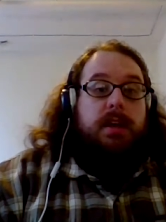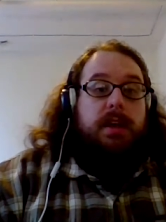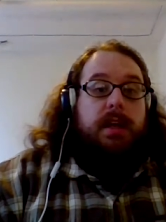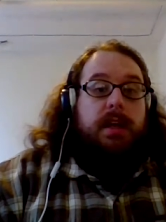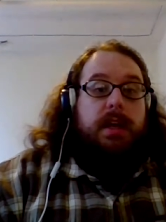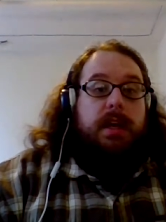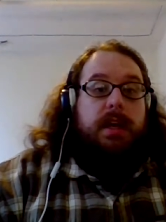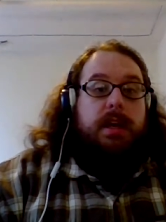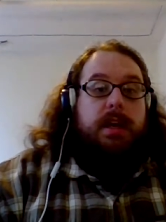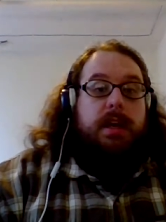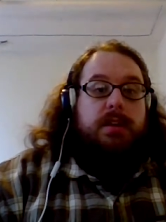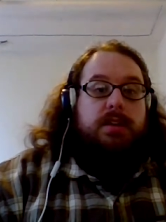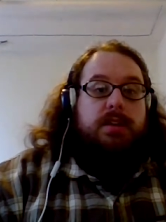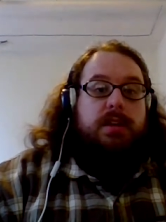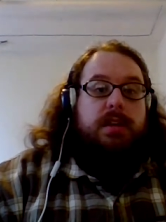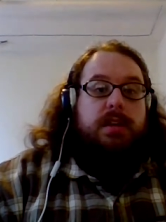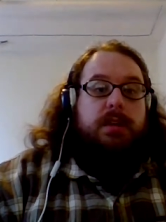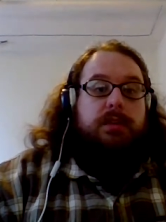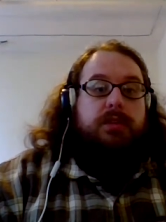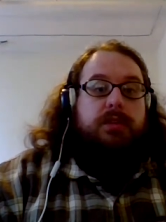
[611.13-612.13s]
and
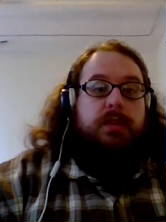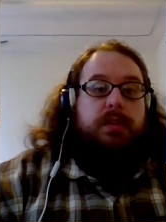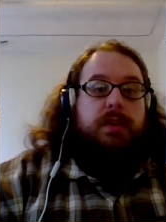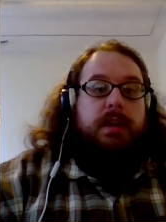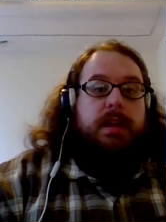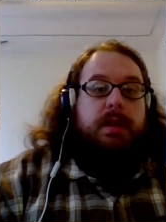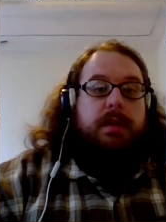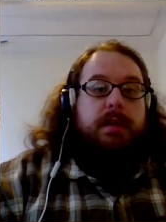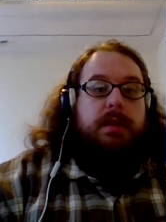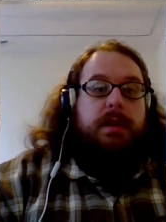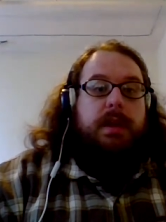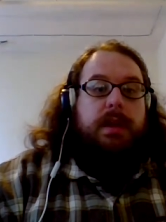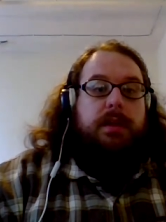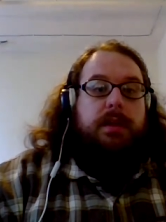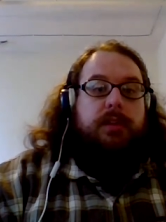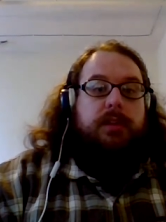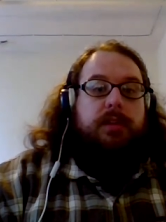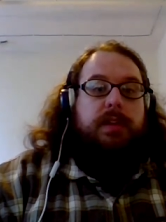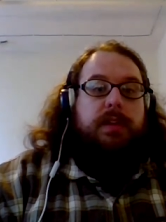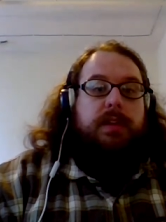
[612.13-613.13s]
she was doing it when I
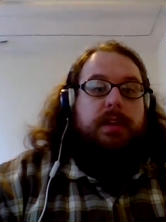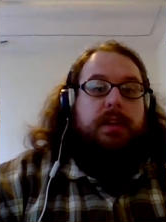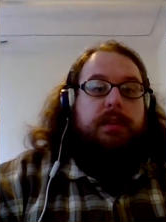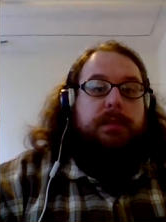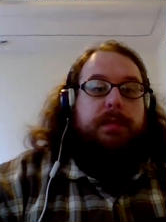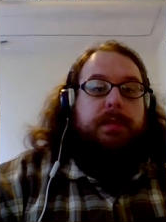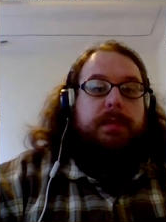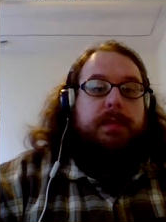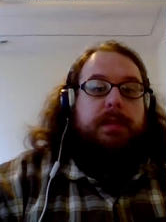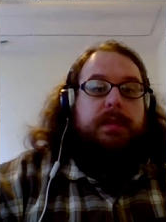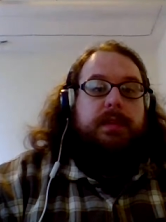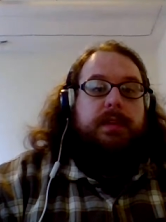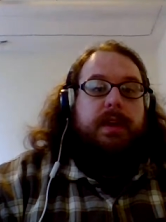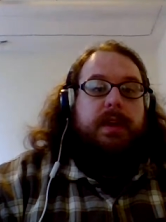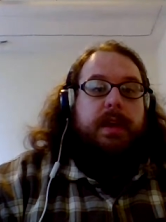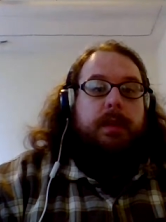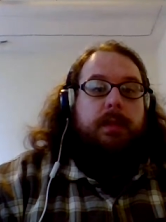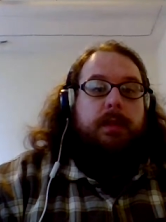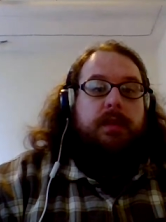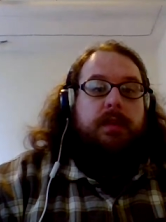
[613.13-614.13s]
was
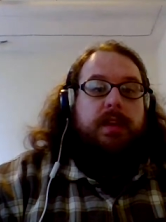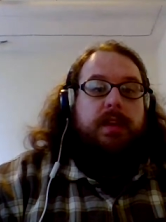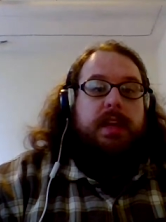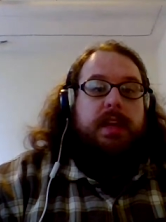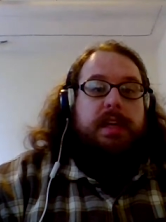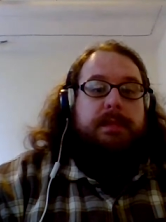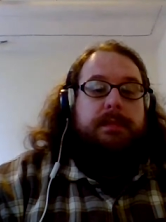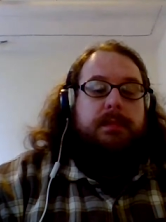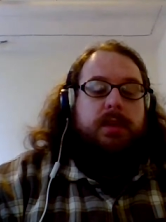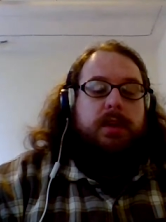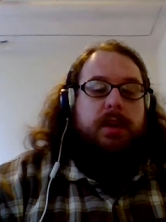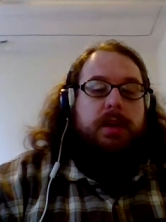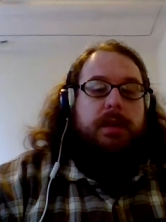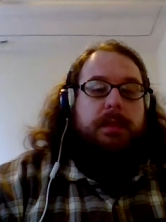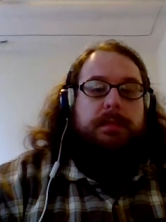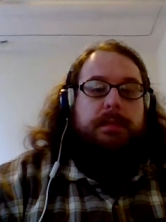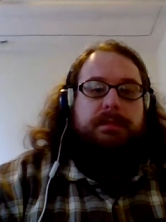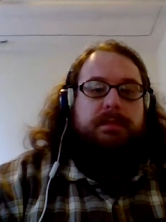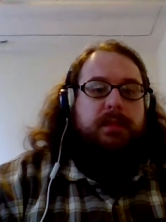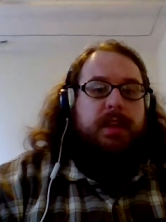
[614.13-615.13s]
outside one time, really
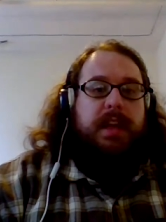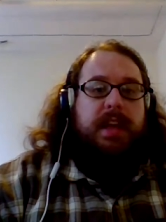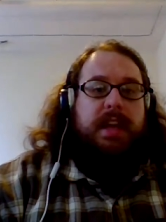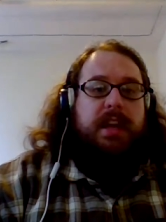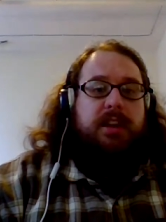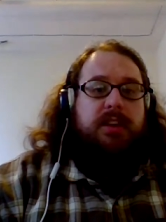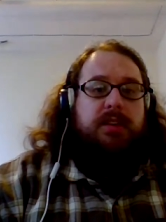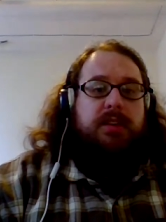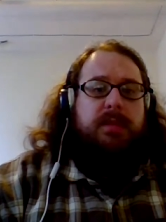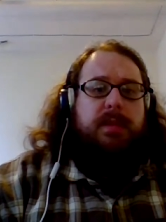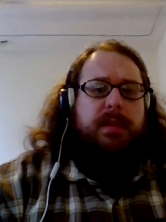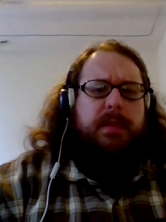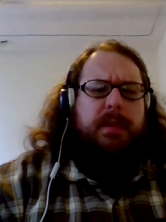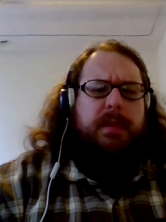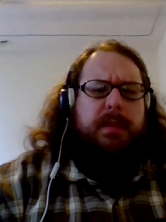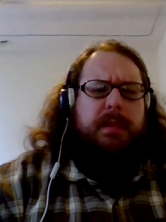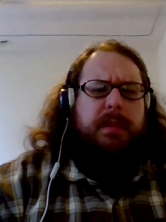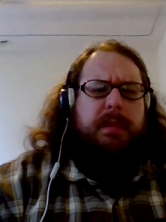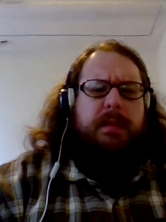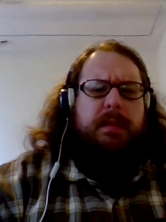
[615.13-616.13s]
laying into me
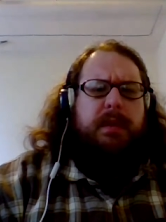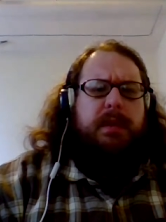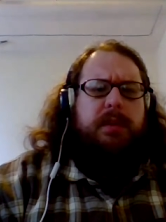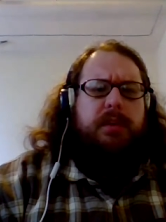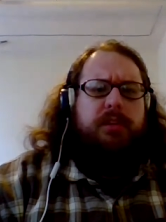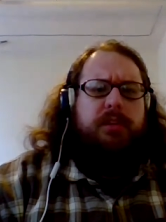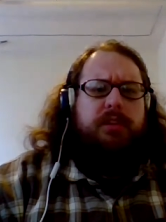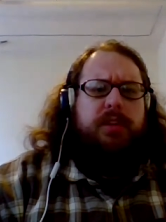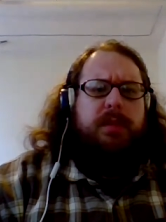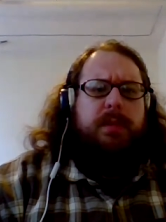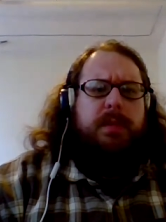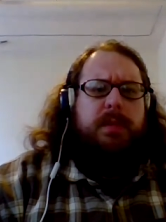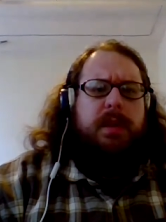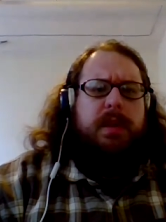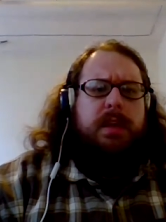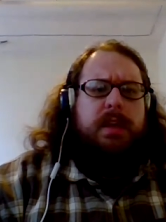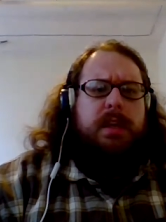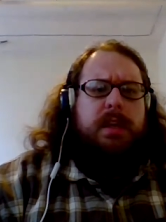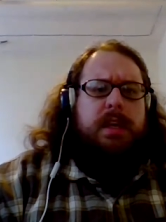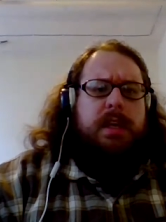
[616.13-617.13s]
about my mother or
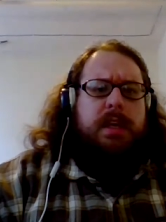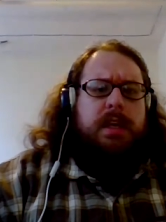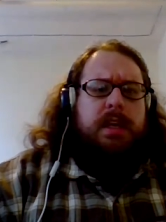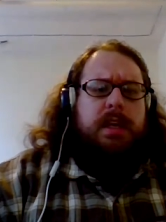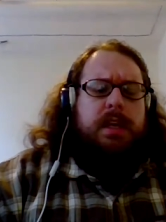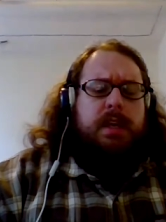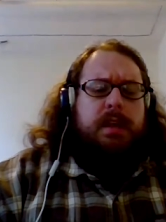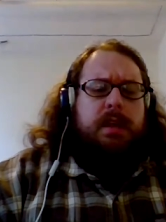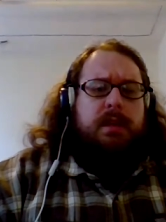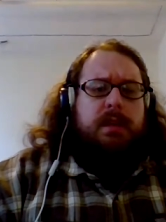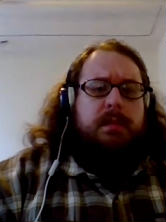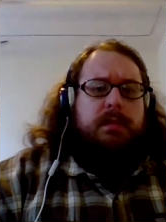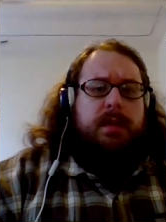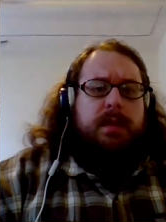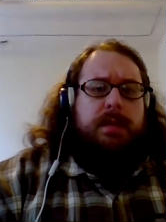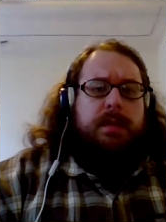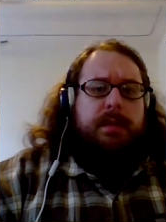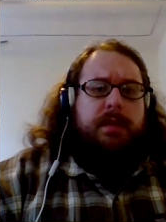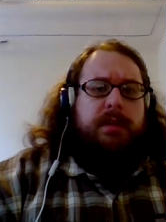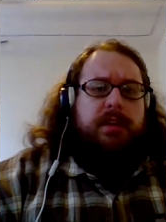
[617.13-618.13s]
something.
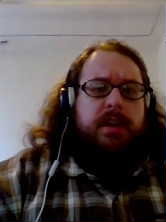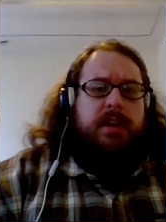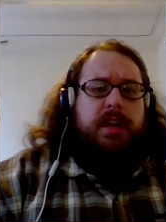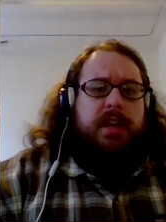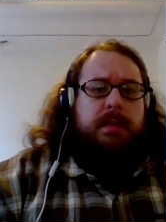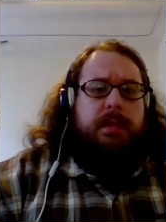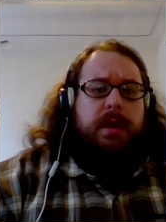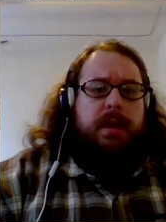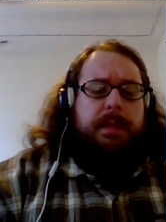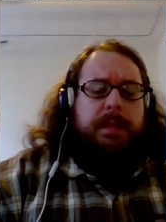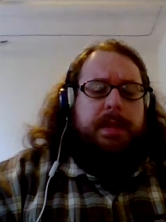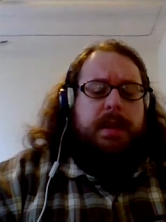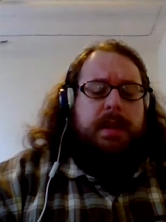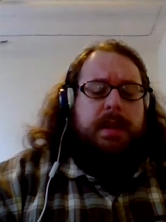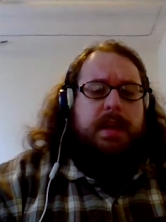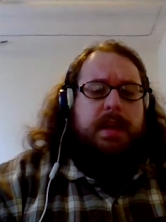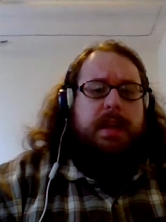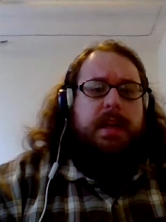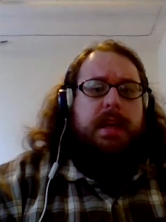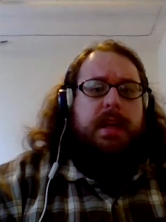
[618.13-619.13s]
My mother came up
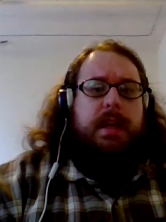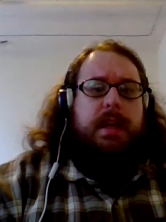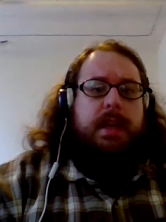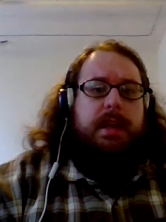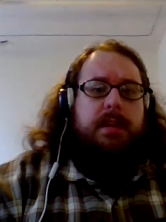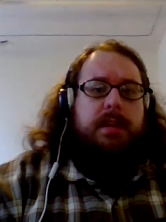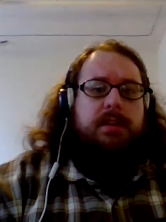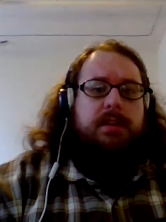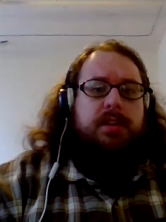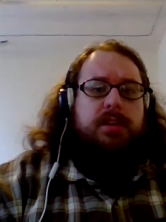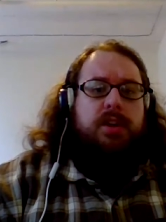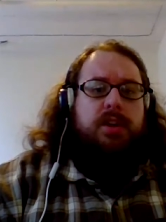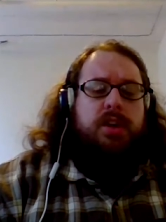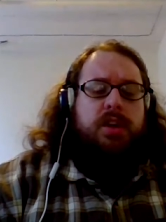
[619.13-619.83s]
and